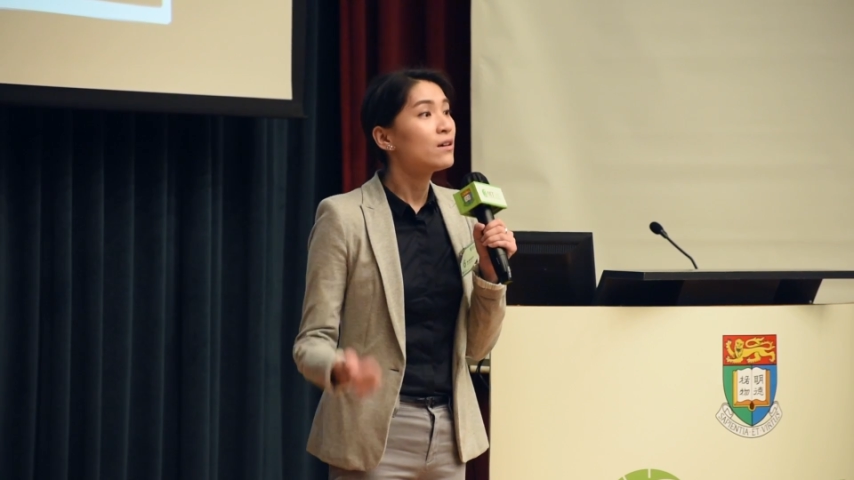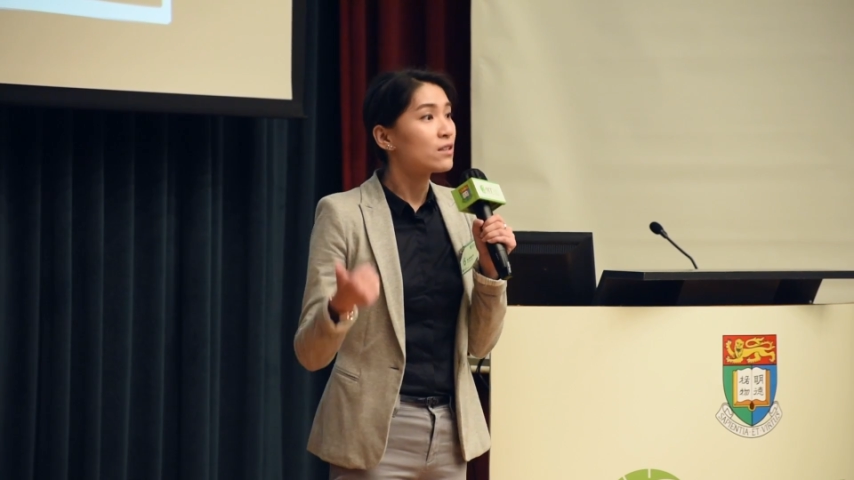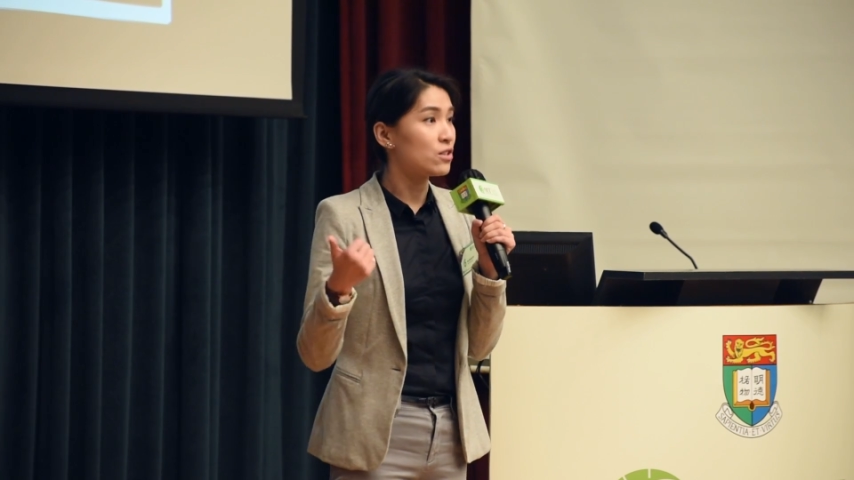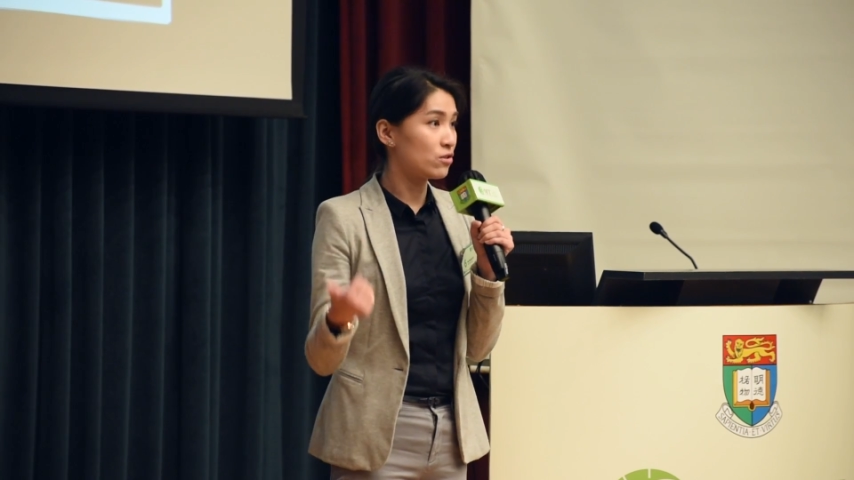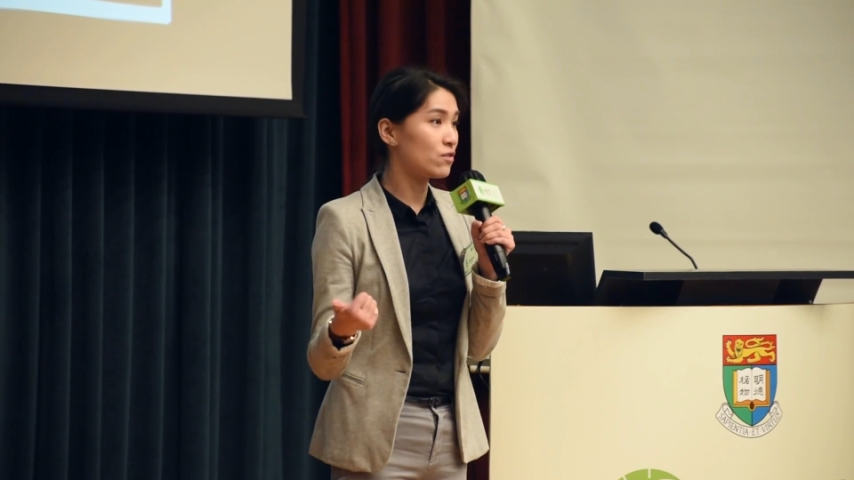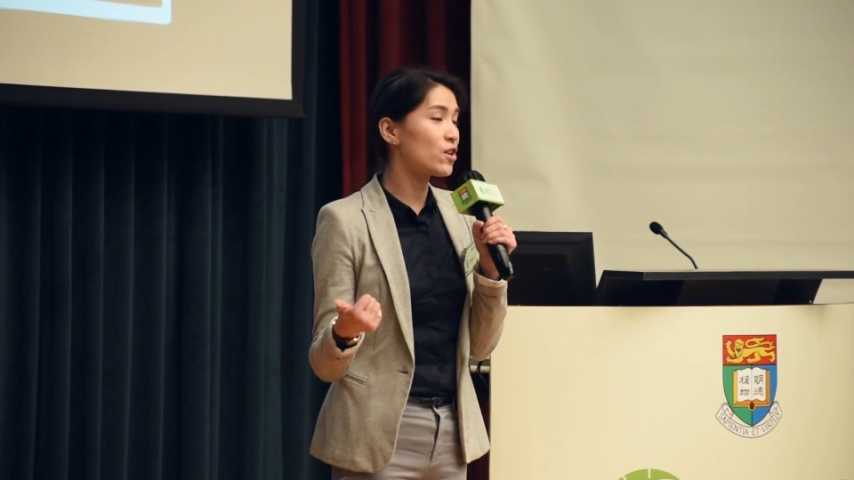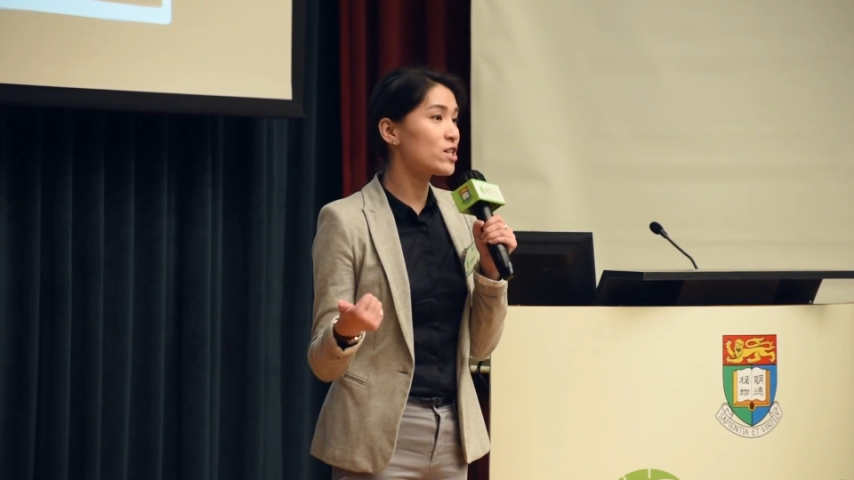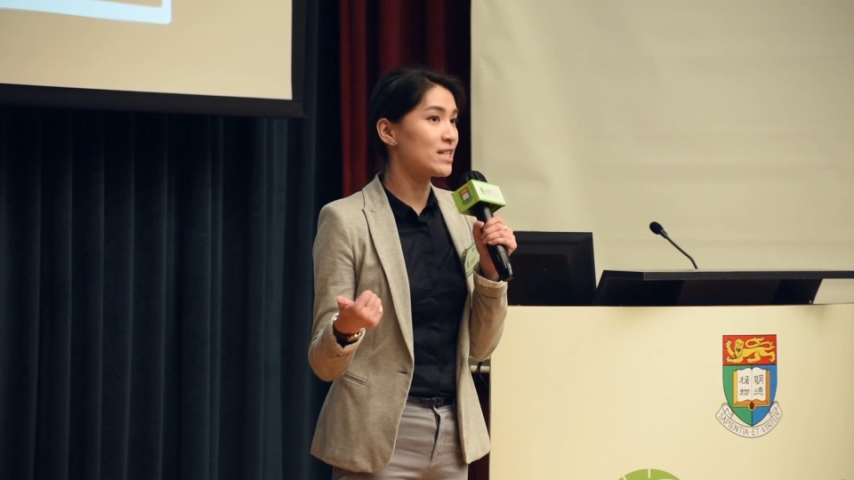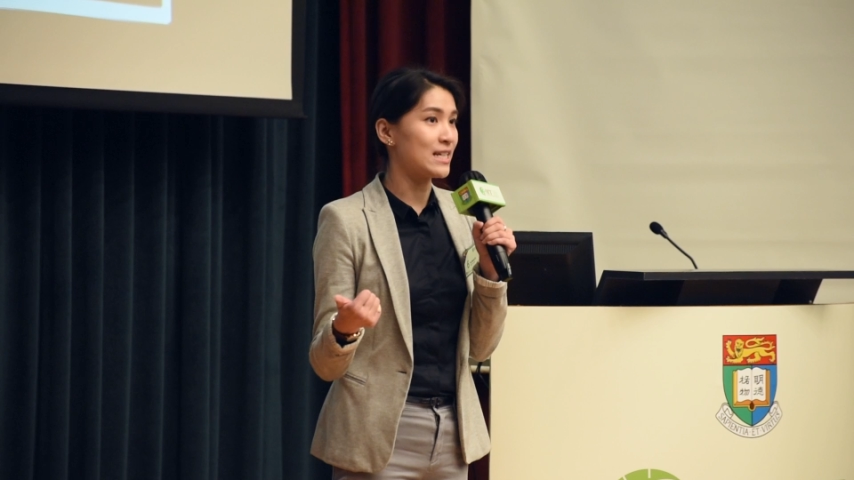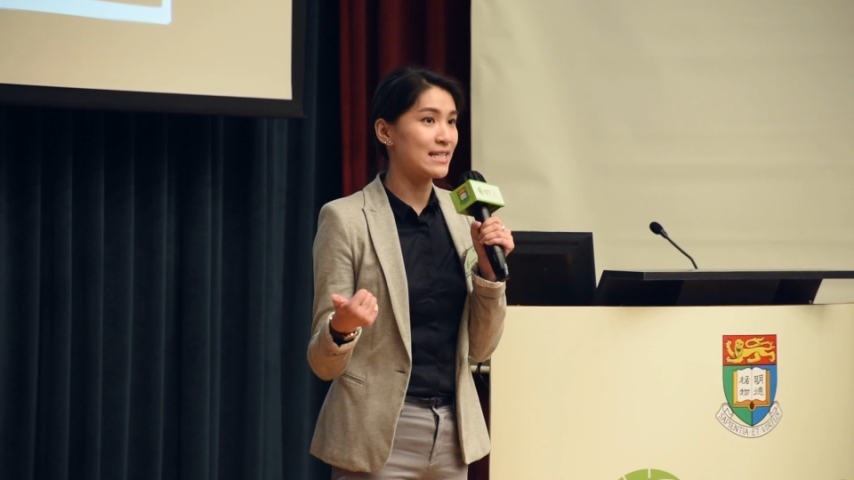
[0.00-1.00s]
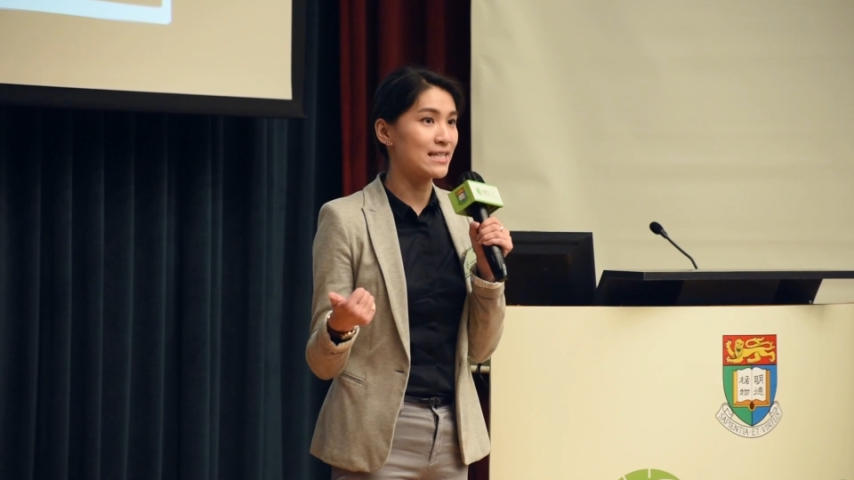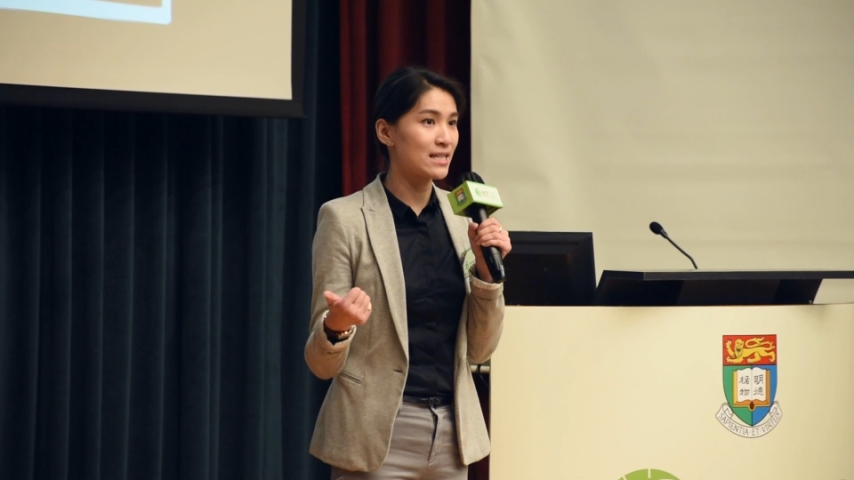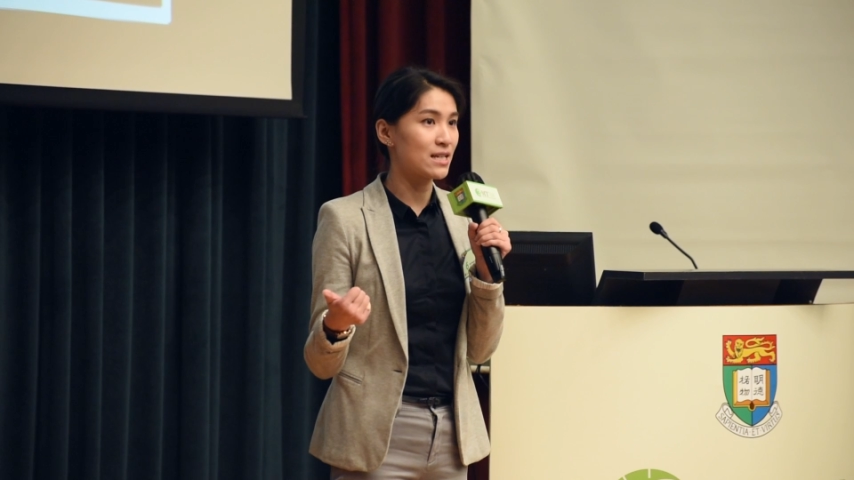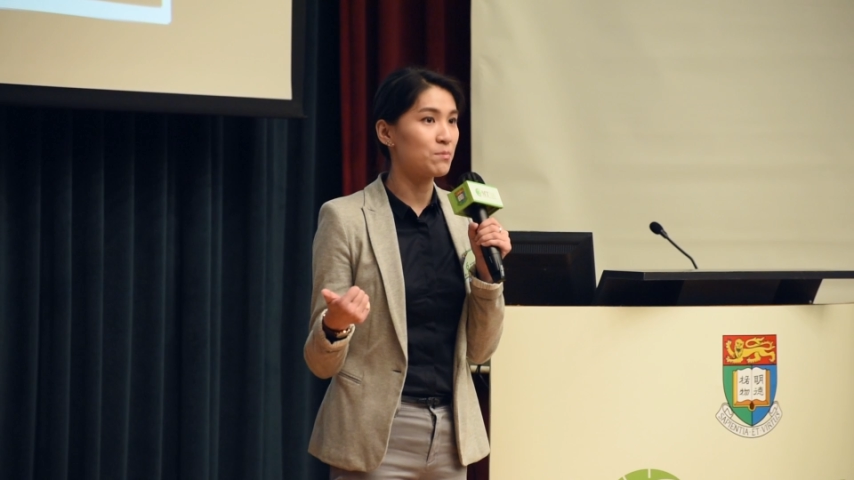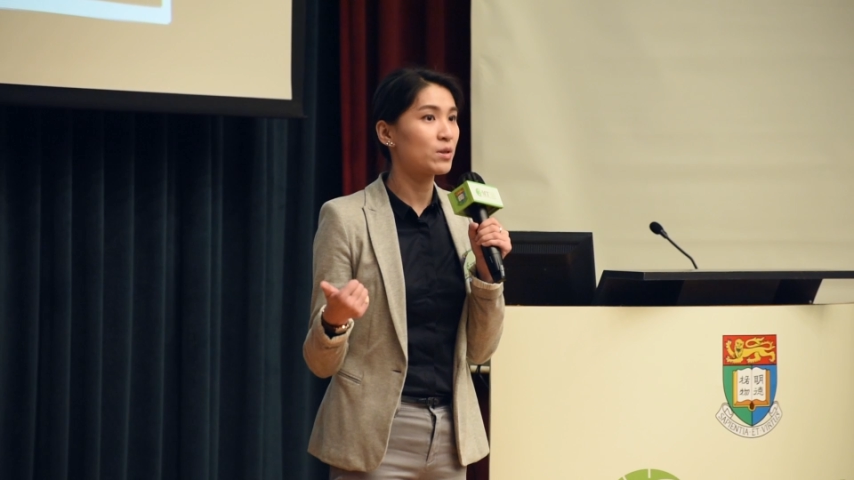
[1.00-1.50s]
The university
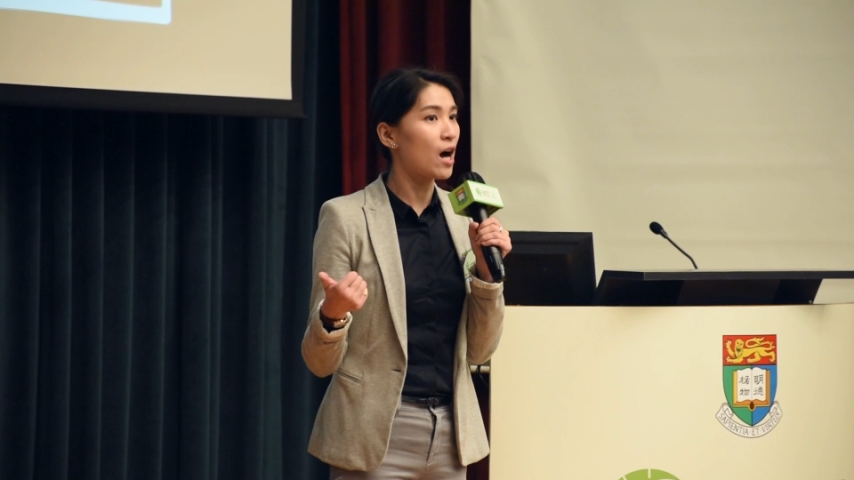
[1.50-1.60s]
sets up